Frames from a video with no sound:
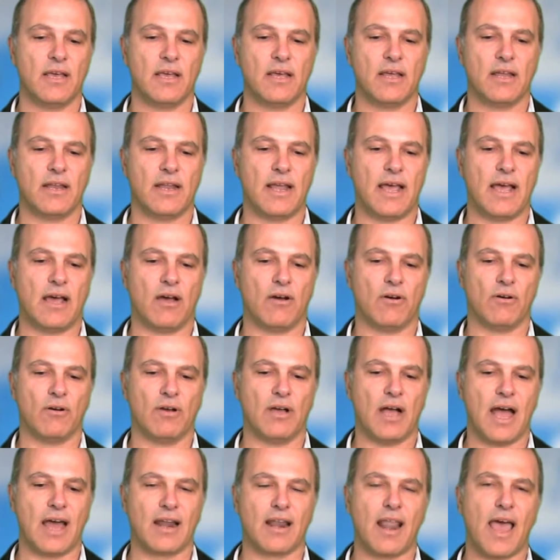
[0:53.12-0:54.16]

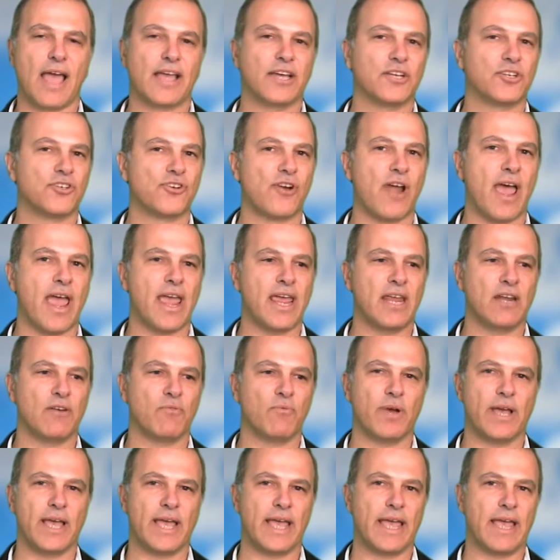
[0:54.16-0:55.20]
Now, unlike a train
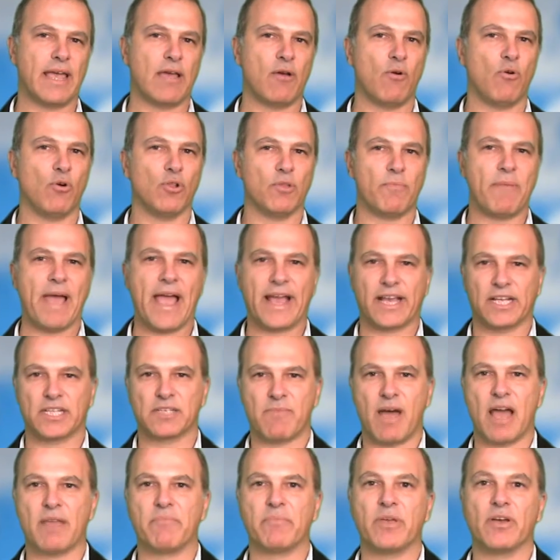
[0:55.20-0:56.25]
where all the packets
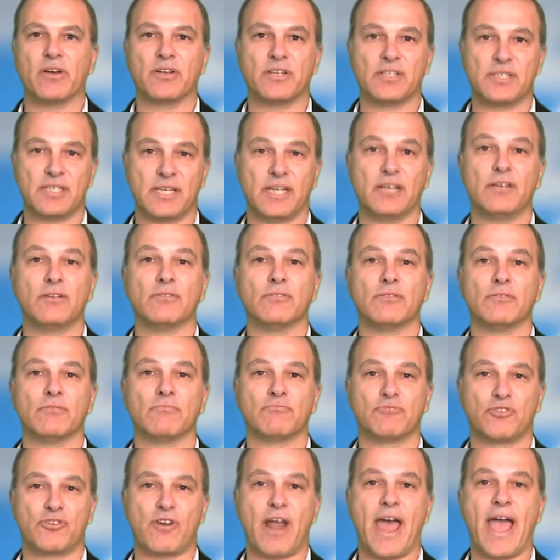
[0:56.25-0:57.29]
might be on a single
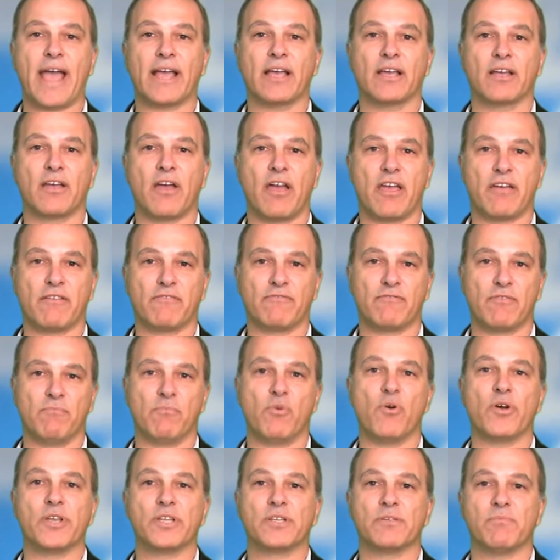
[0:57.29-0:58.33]
track going from
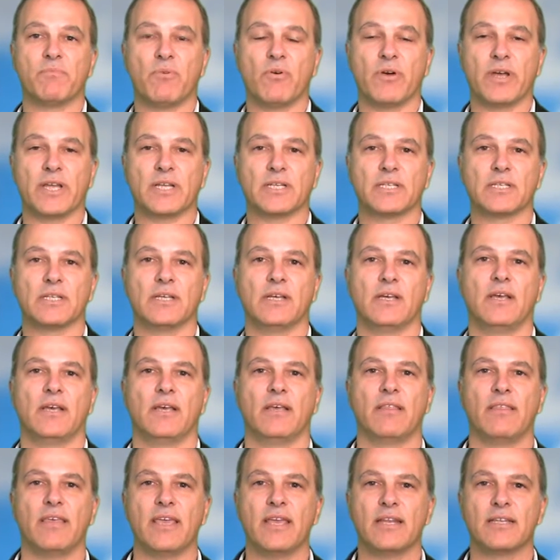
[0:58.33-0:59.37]
point to point,
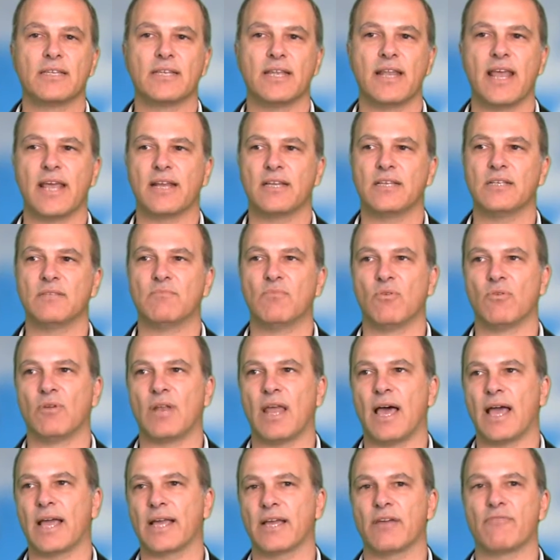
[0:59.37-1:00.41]
the internet is more
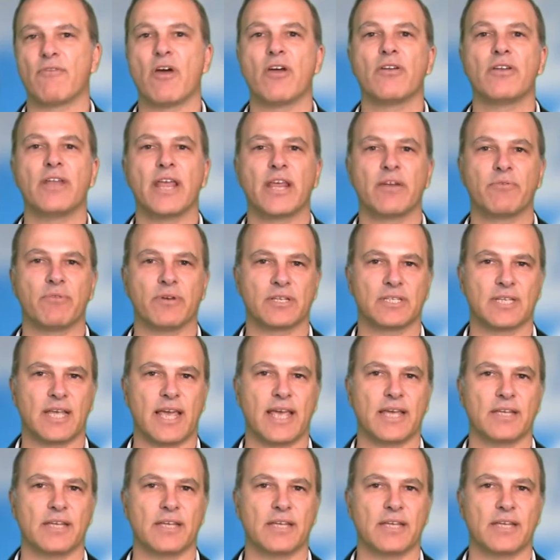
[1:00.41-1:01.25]
like a road network, say.